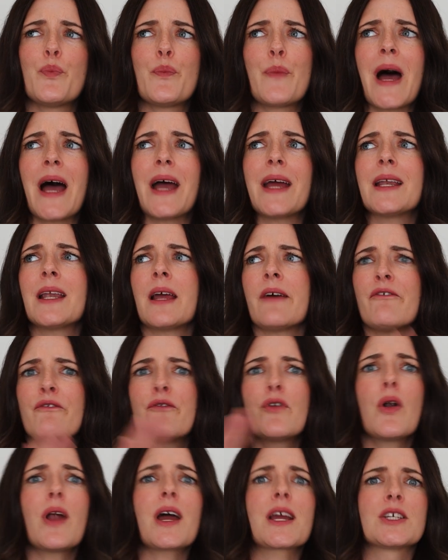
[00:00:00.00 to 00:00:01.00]
paid a
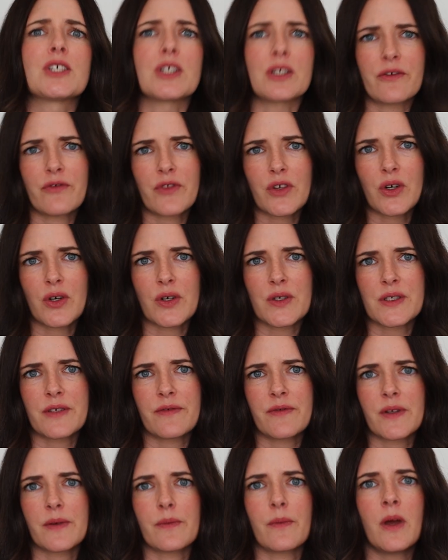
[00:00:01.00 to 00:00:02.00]
fraction of the cost
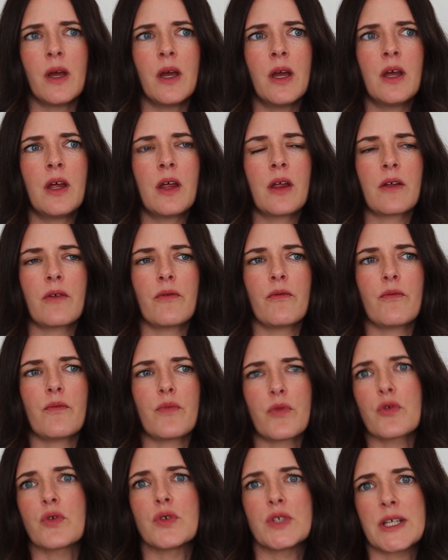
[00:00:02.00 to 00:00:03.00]
of them
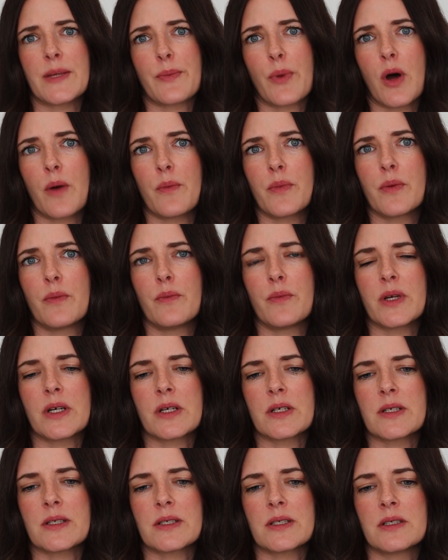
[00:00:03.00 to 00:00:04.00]
through Depop
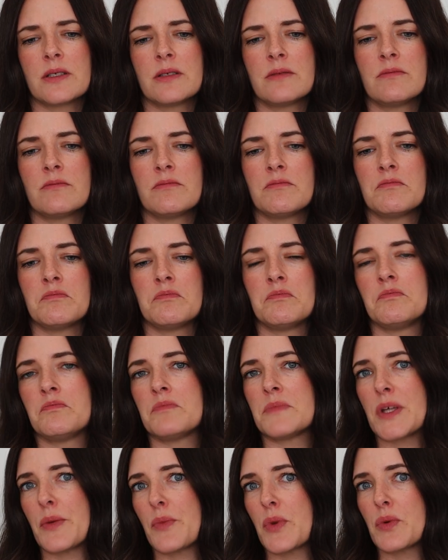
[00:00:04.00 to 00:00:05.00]
because
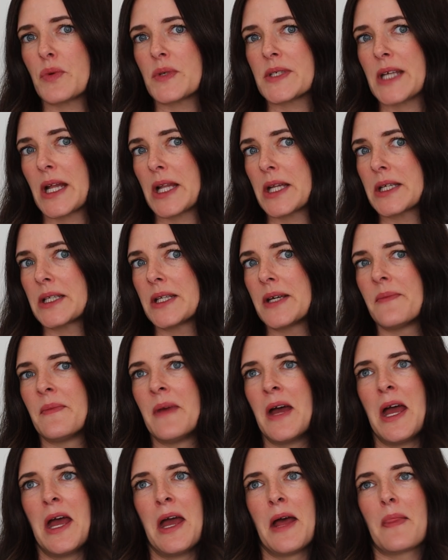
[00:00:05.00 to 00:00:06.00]
someone was selling
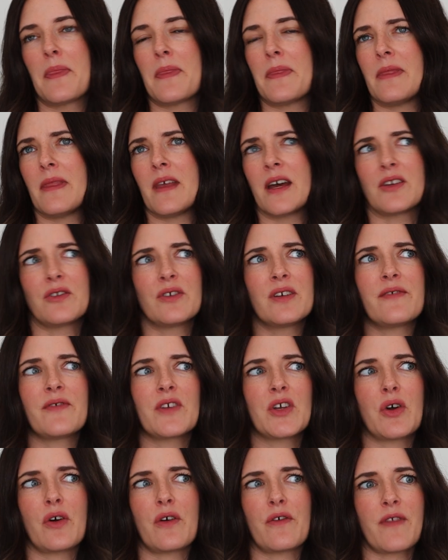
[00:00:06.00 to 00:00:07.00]
them. I don't
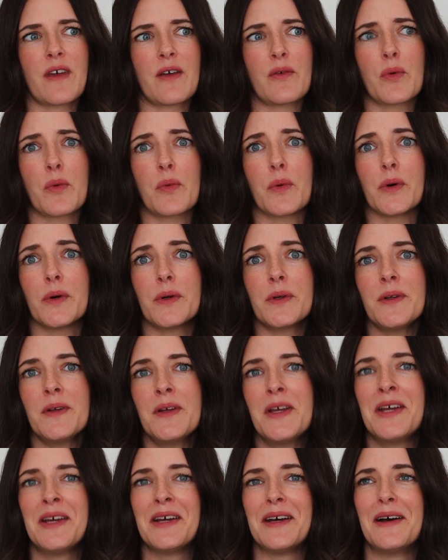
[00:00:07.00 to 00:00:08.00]
even know if they were worn,
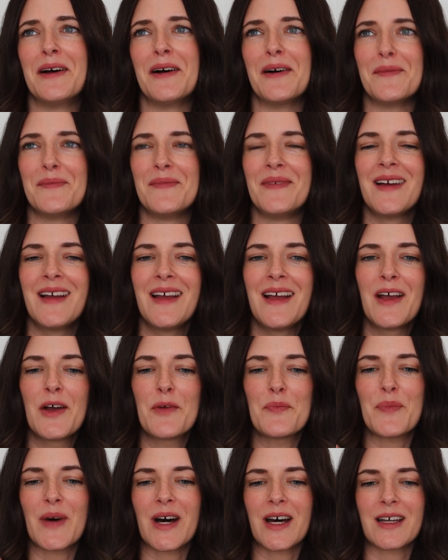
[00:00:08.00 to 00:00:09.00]

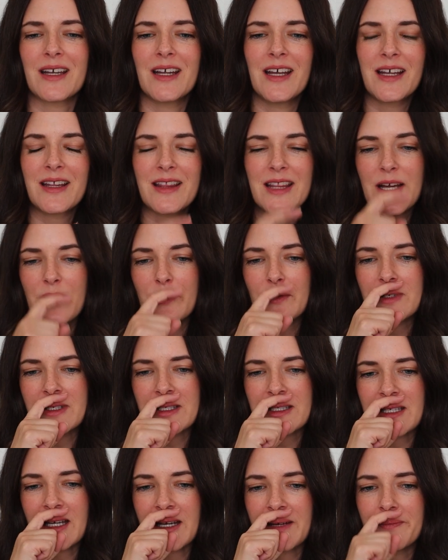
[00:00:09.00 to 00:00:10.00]
but there
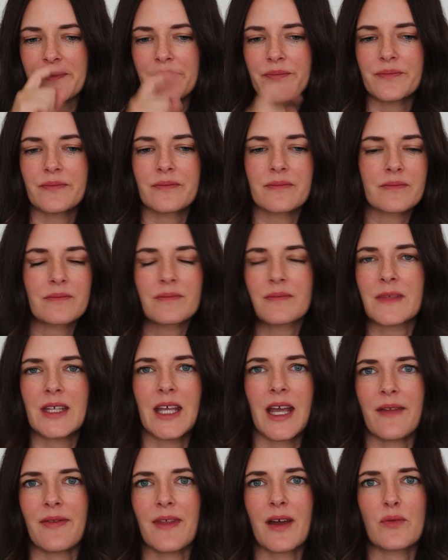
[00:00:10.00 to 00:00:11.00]
was,
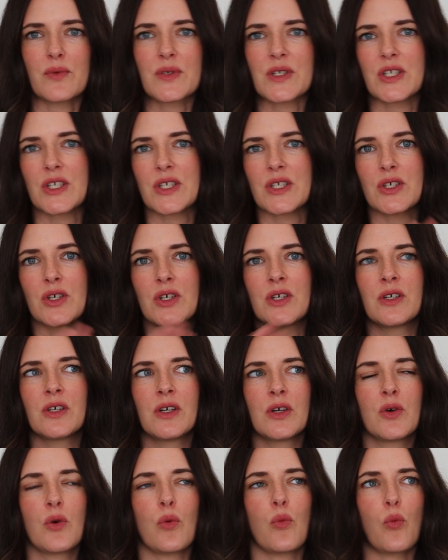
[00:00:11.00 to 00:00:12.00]
that was just
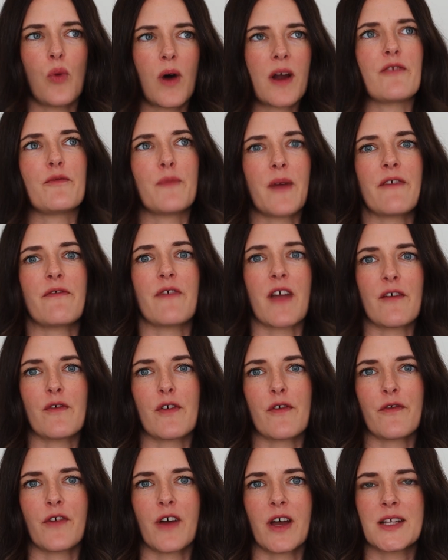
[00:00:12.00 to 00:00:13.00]
one of my
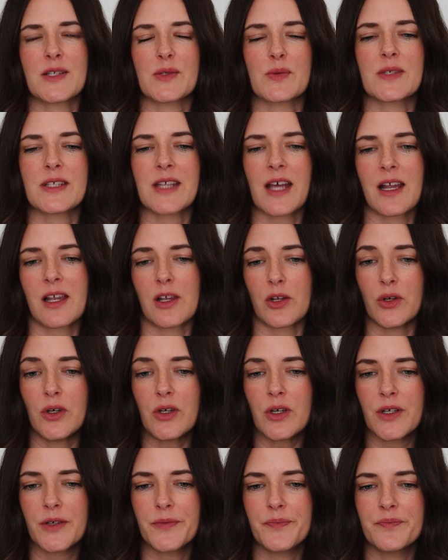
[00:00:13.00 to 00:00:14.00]
favorite finds, was that
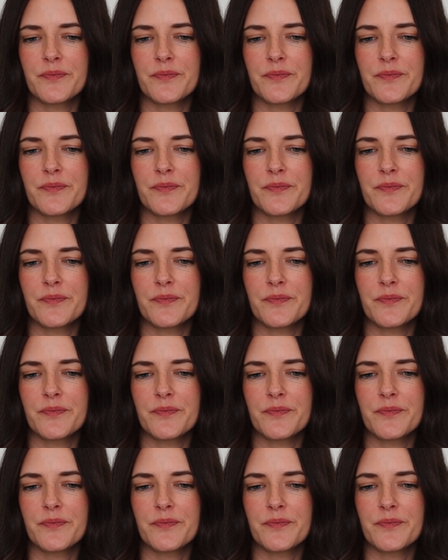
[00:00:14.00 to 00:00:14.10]
look.